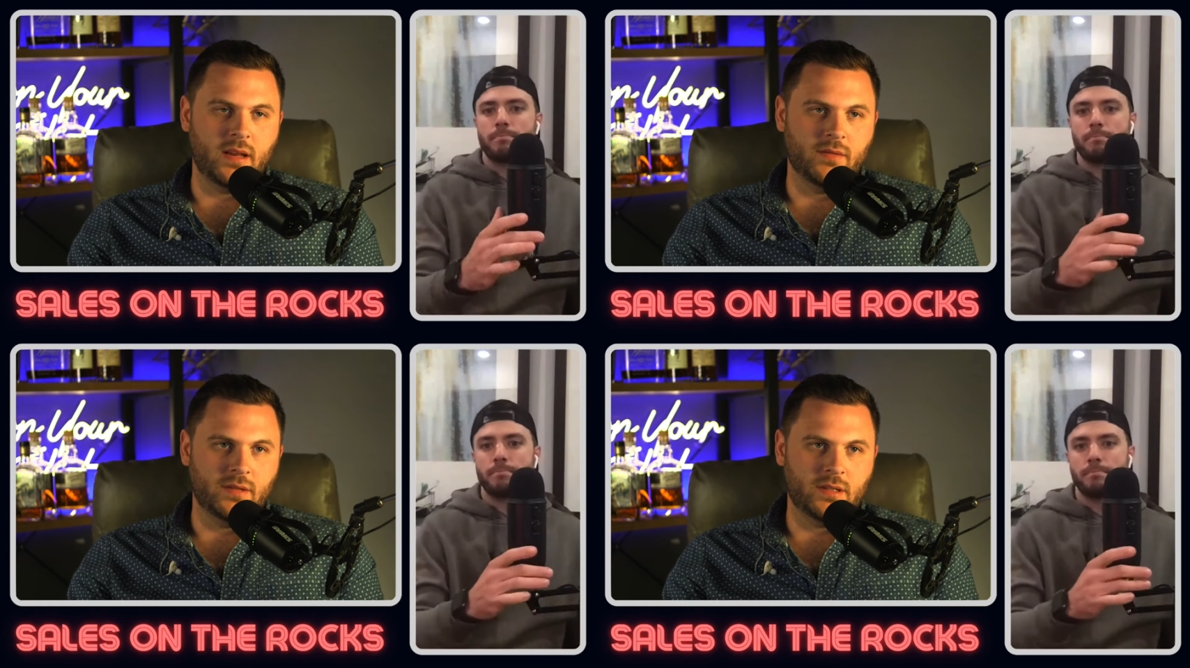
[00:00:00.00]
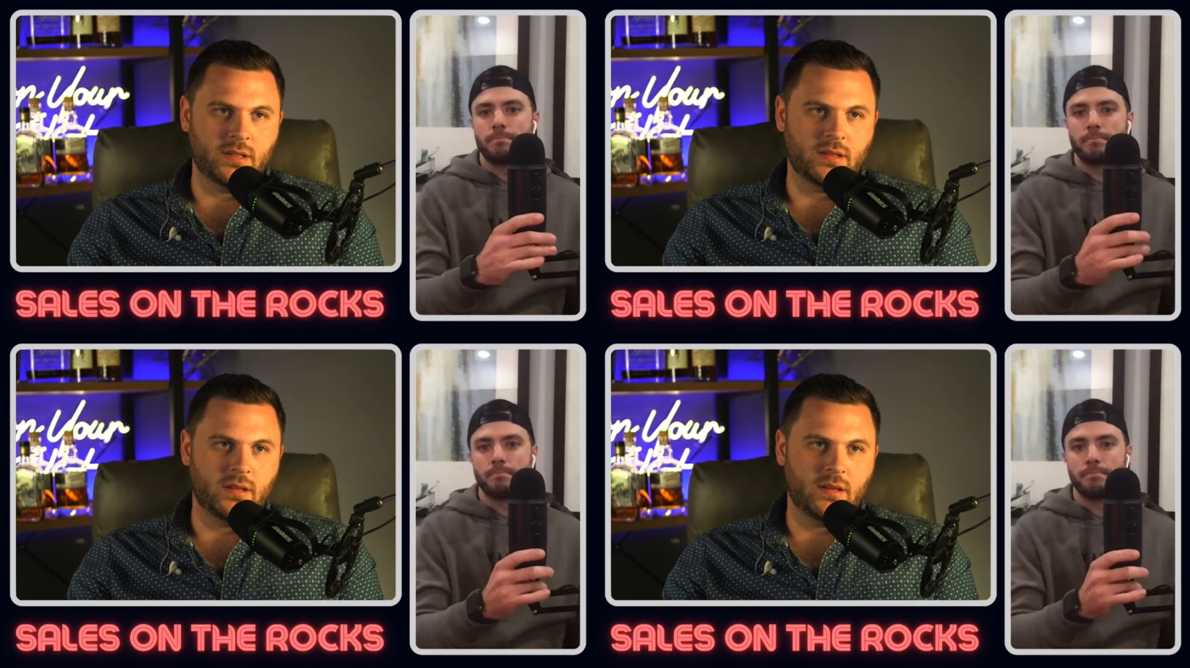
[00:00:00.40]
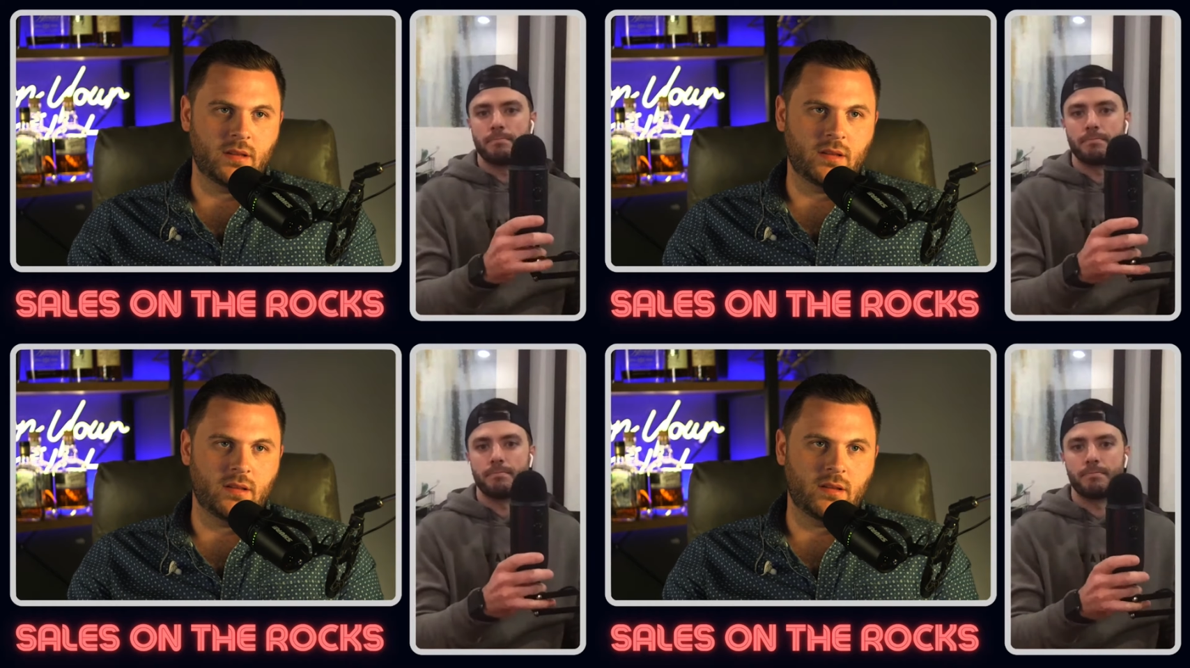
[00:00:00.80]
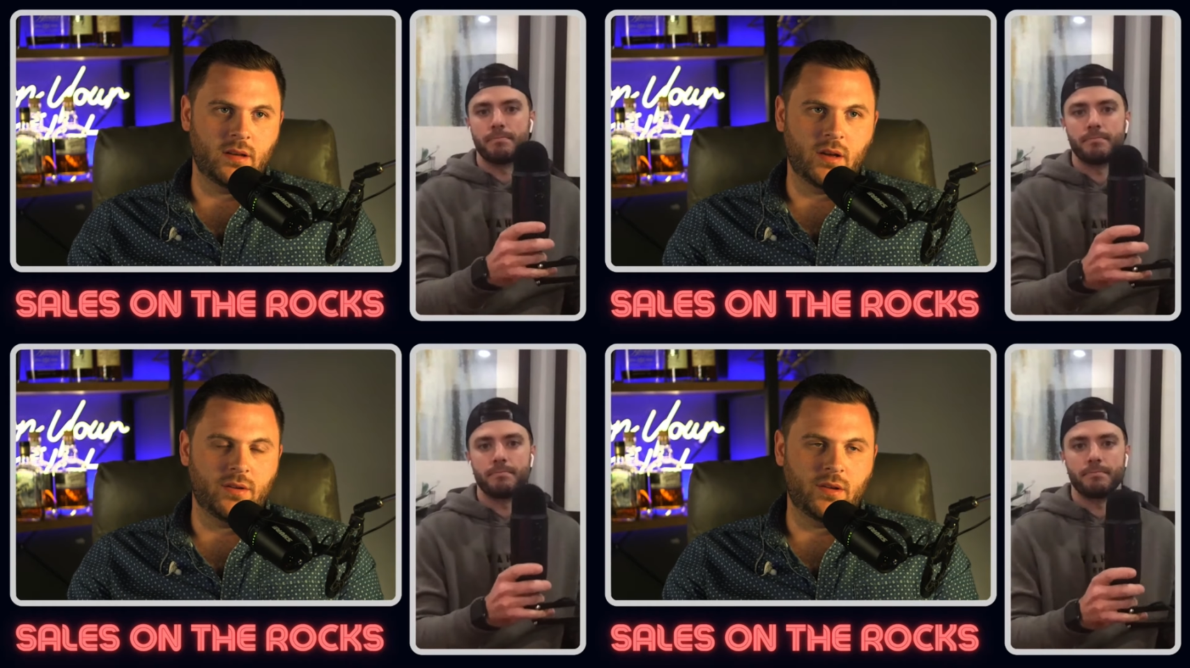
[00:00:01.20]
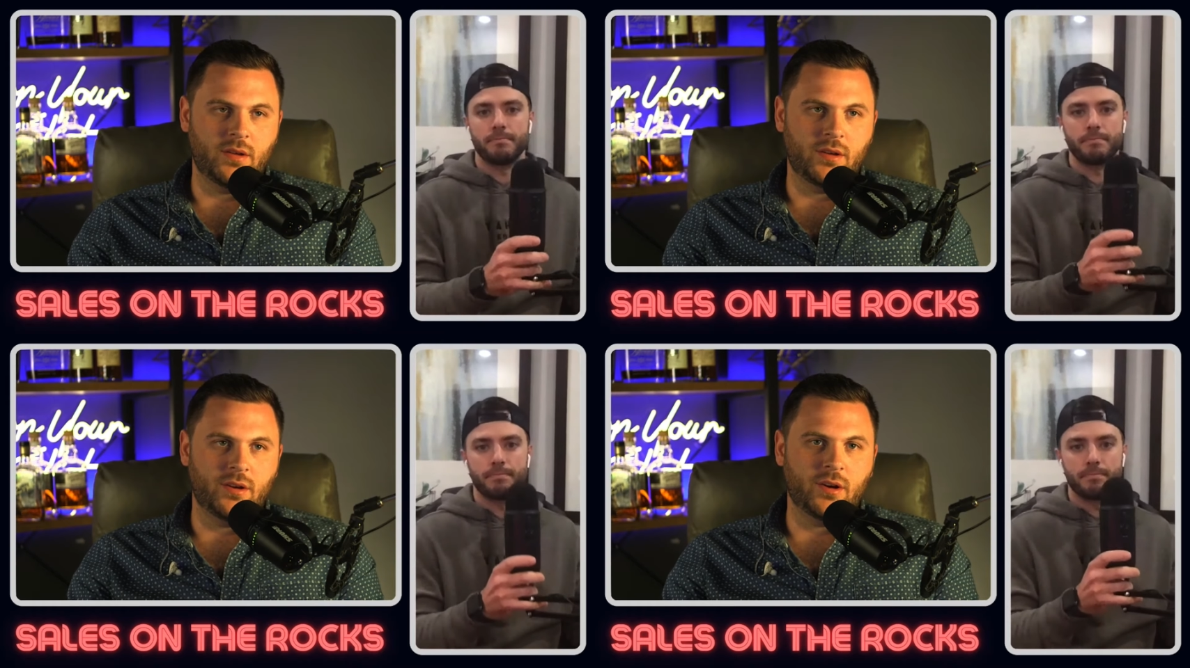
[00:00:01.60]
Speaker 1: was, you know,
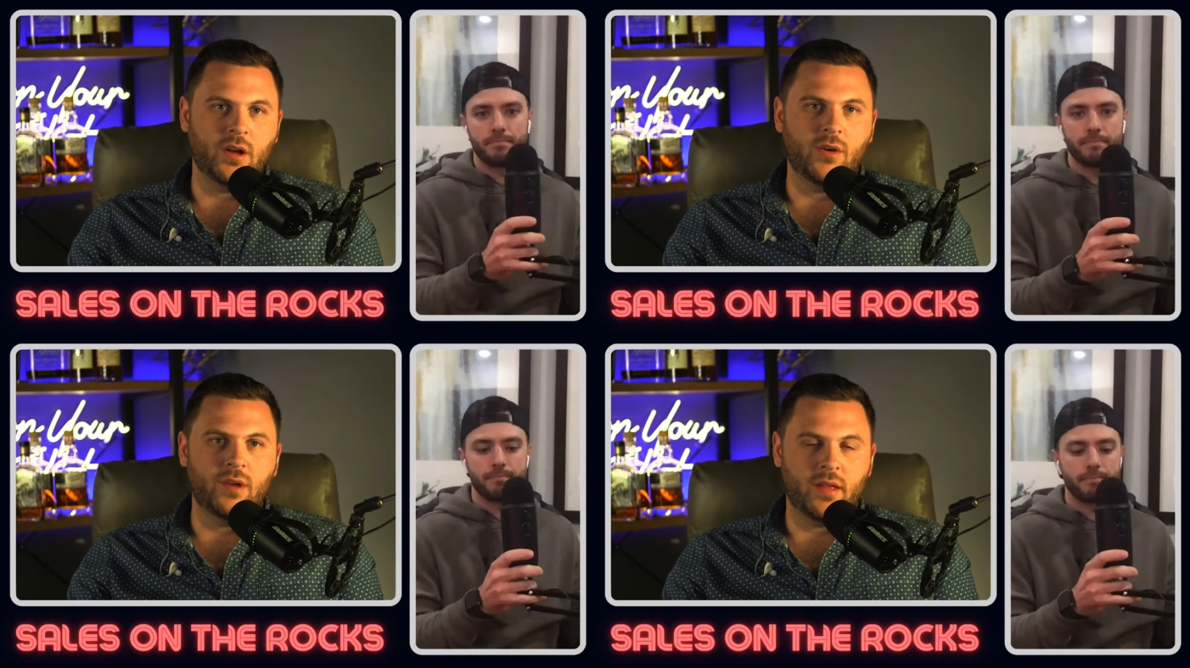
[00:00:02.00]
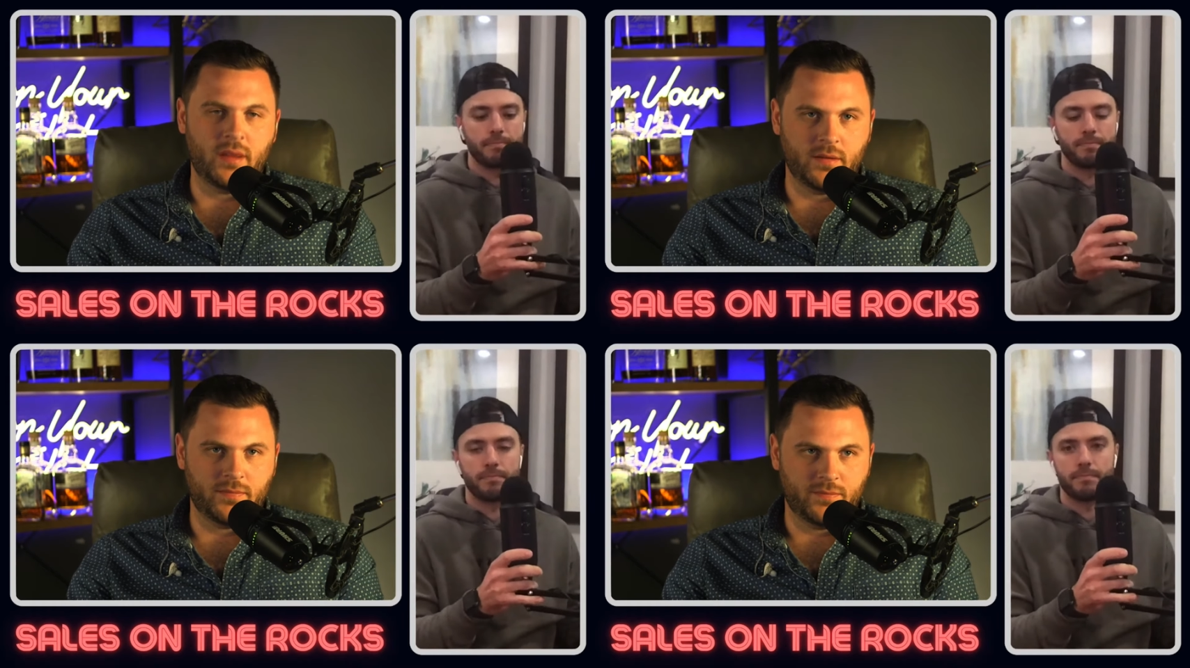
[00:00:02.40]
you're going to own nothing,